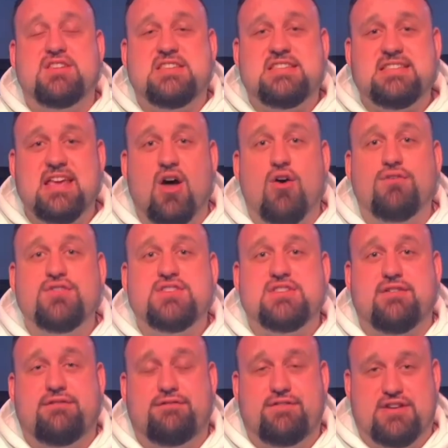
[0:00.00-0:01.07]
self
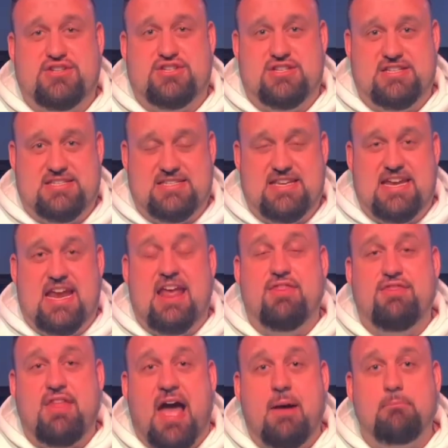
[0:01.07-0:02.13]
sufficiency
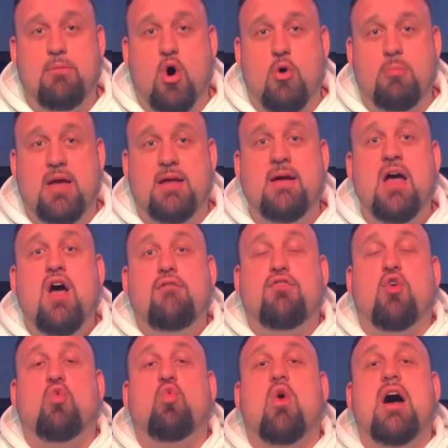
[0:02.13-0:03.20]
in that moment
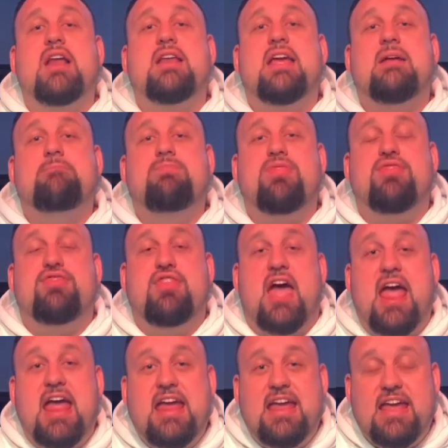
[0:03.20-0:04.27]
for what
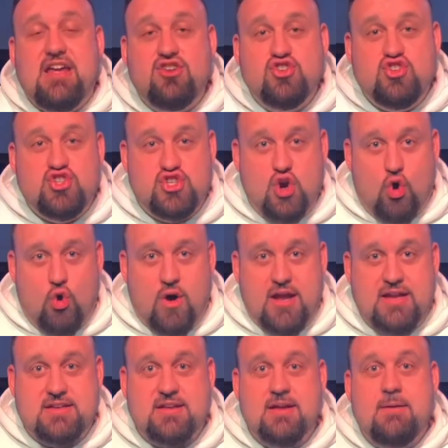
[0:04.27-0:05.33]
they
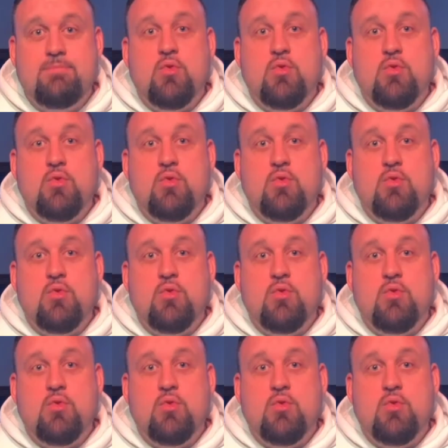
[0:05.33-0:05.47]
enjoyed